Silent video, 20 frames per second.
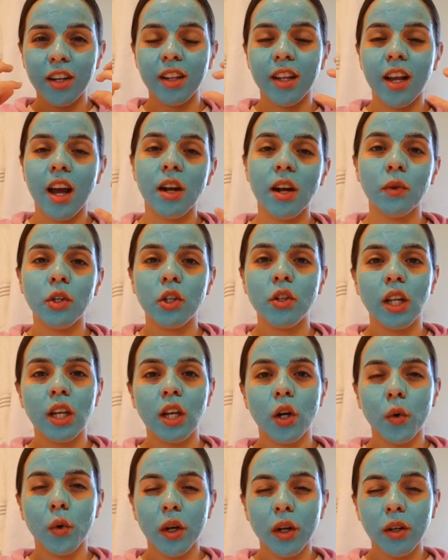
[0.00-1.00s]
kind of when you like
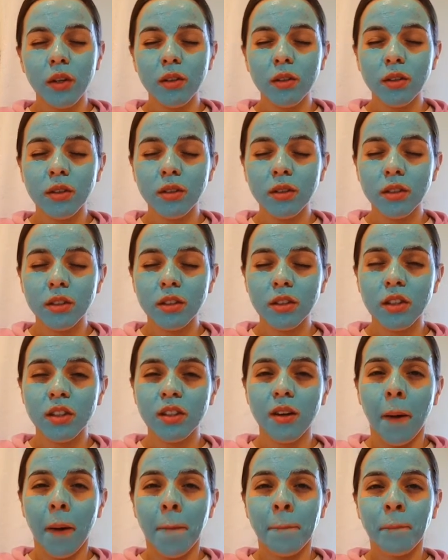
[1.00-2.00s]
kringle
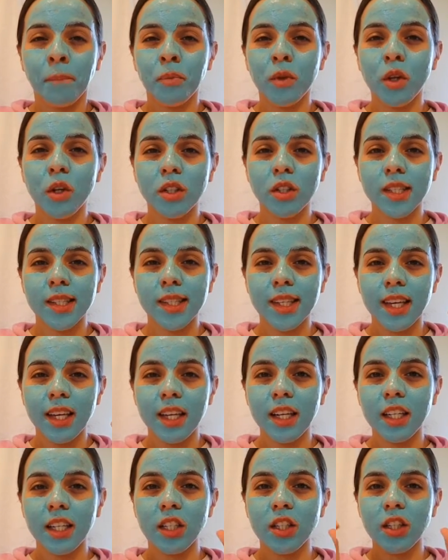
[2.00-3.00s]
your
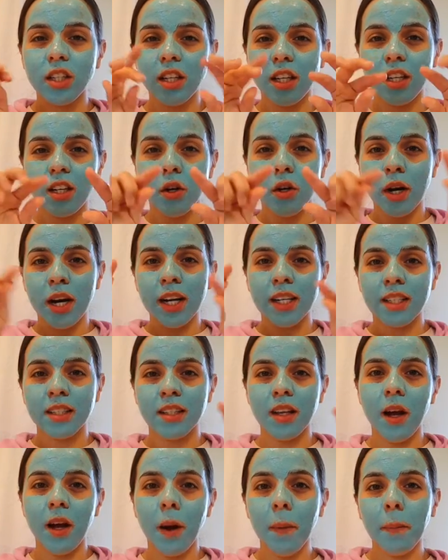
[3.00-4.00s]
skin, it
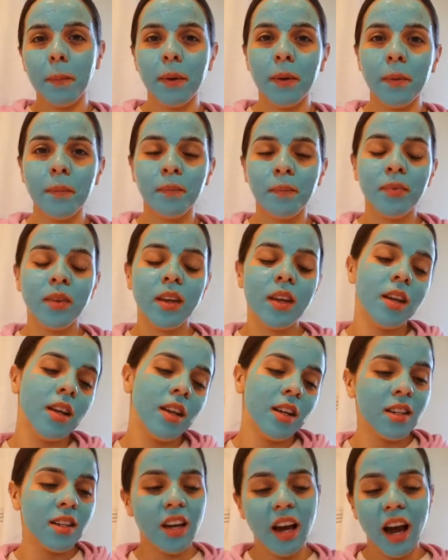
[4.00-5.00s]
cracks up.
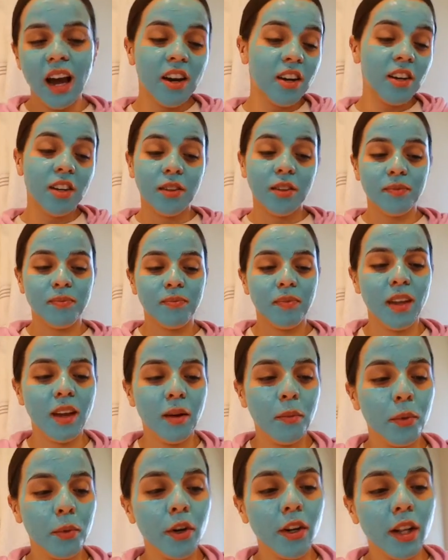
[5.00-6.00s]
I don't know,
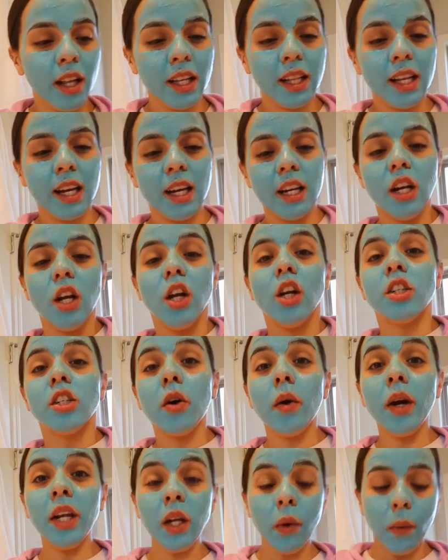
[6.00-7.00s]
I'm weird like that. So
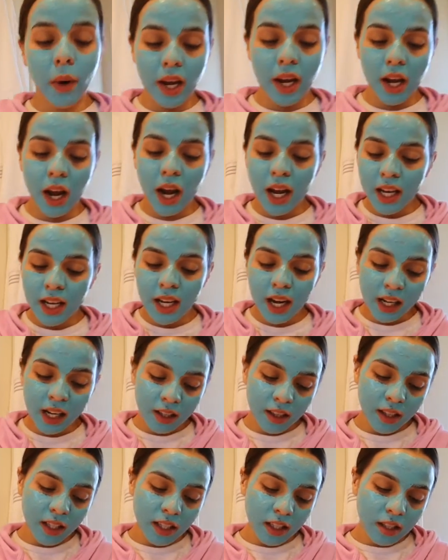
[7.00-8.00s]
anyway, I
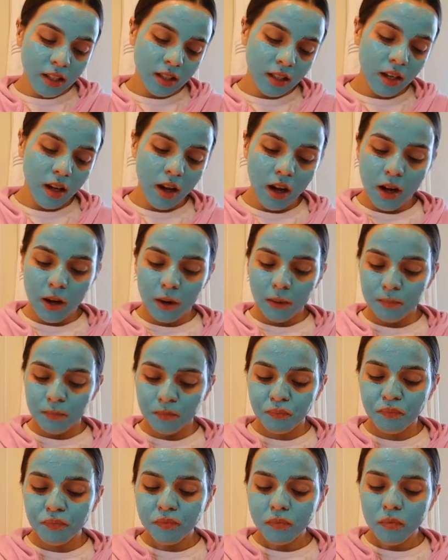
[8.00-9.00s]
got this
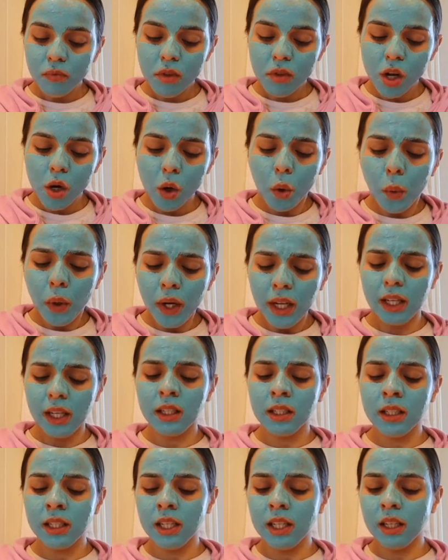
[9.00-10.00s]
Quick
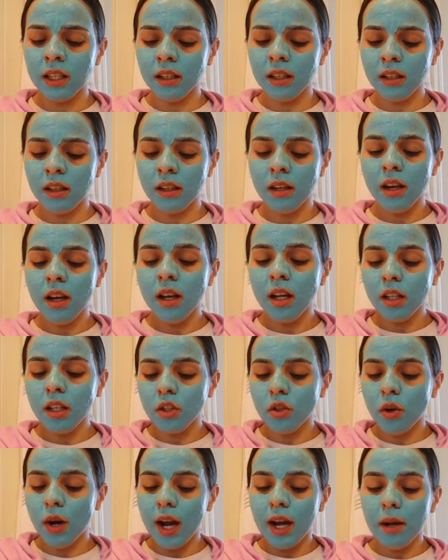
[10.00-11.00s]
Clean
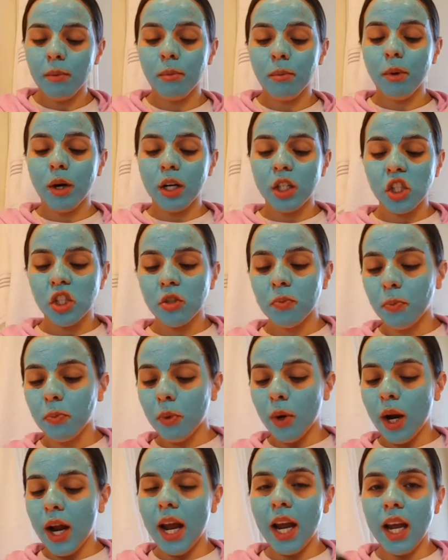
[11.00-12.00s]
Dry Brush
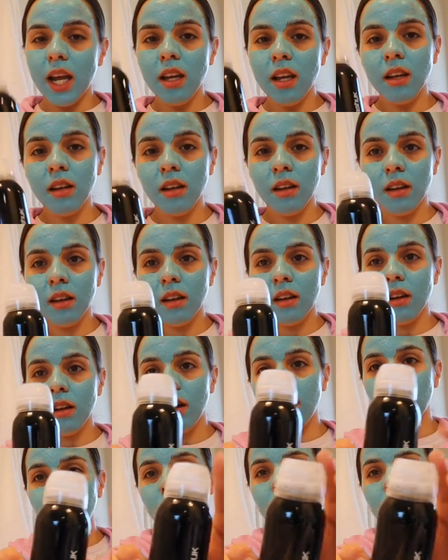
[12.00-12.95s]
Spray. I don't